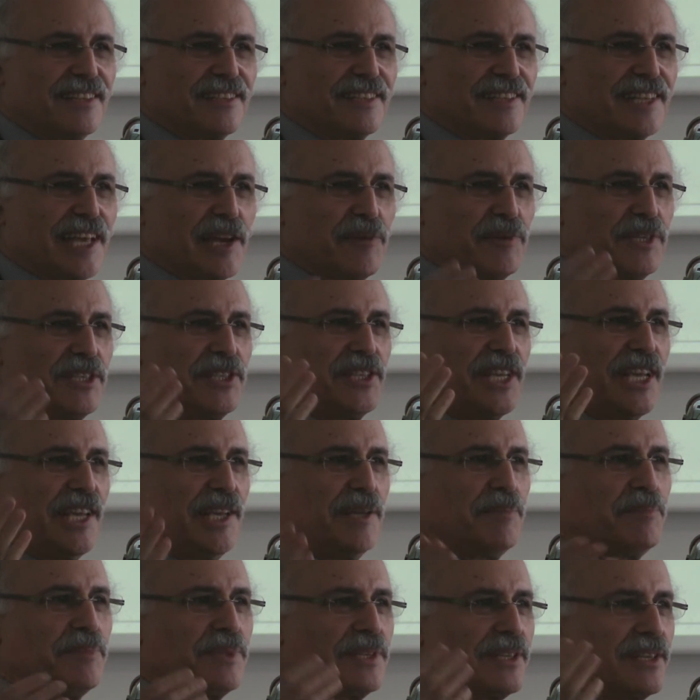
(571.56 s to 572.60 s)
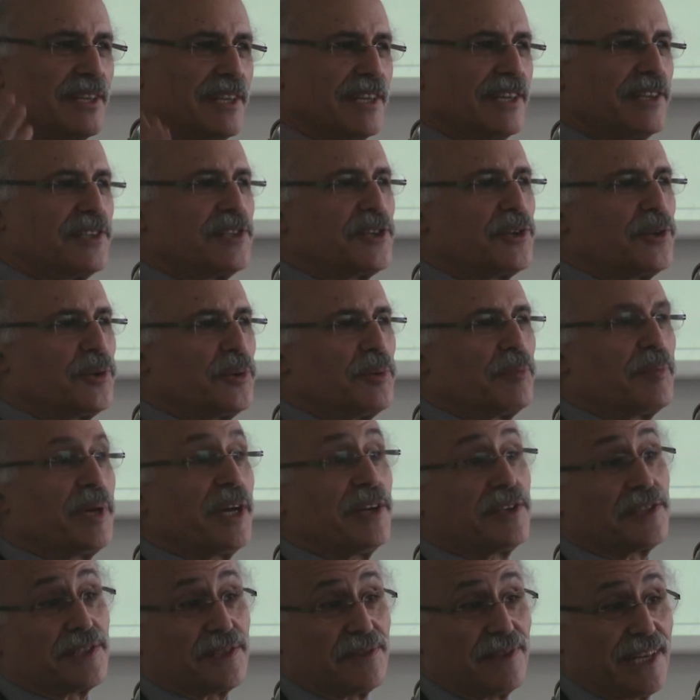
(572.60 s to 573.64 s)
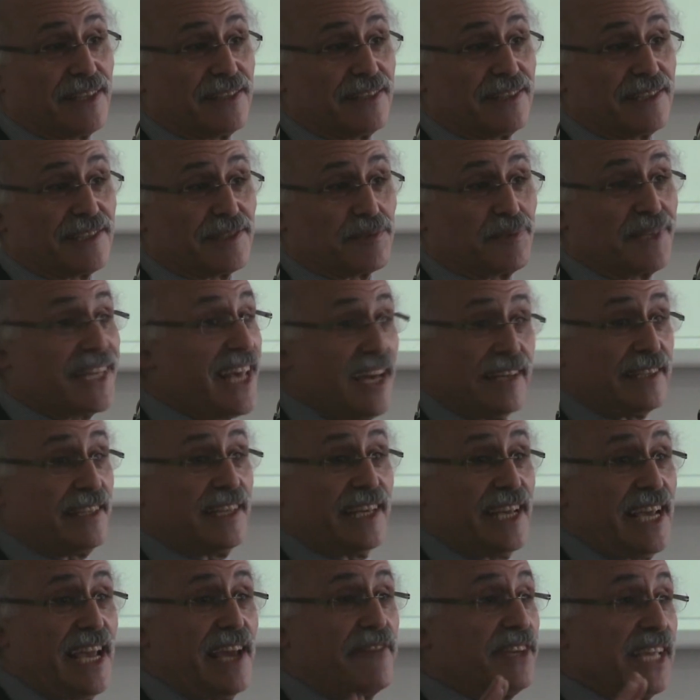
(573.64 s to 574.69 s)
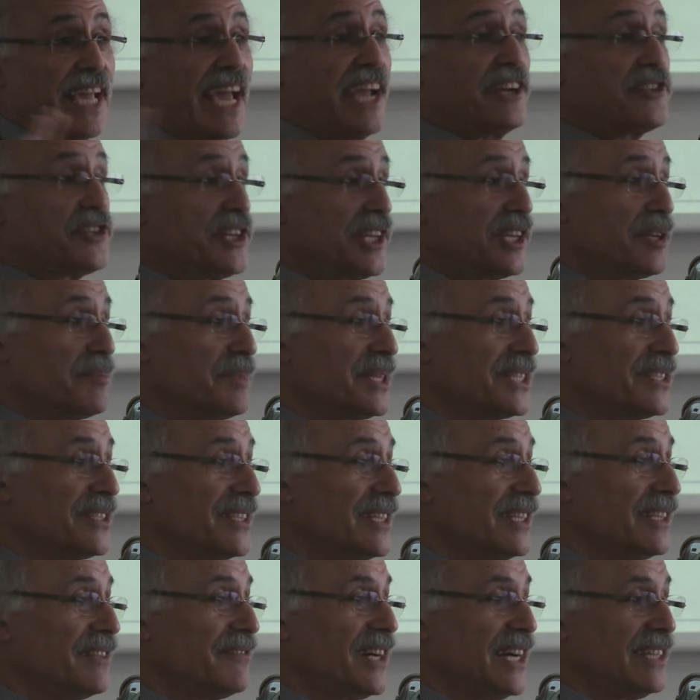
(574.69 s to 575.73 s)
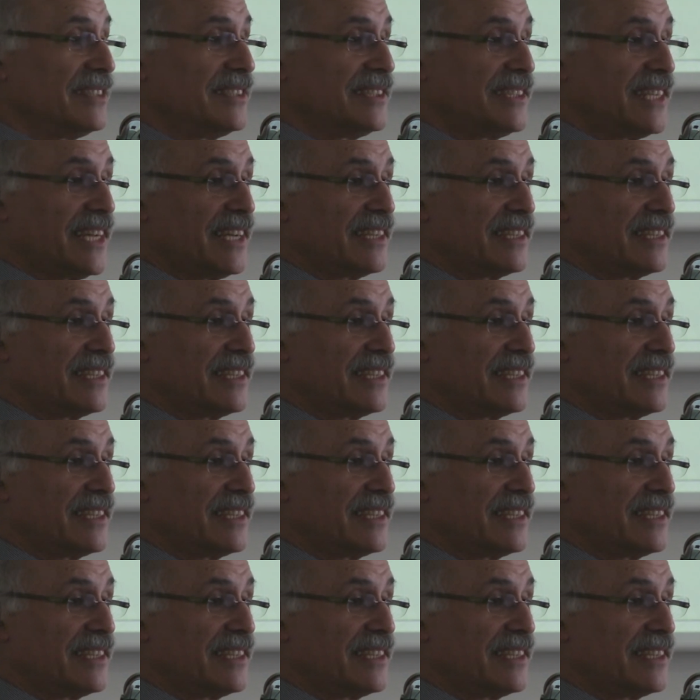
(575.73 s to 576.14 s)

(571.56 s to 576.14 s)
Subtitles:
that they were deemed to pose to others, without their having actually committed a crime.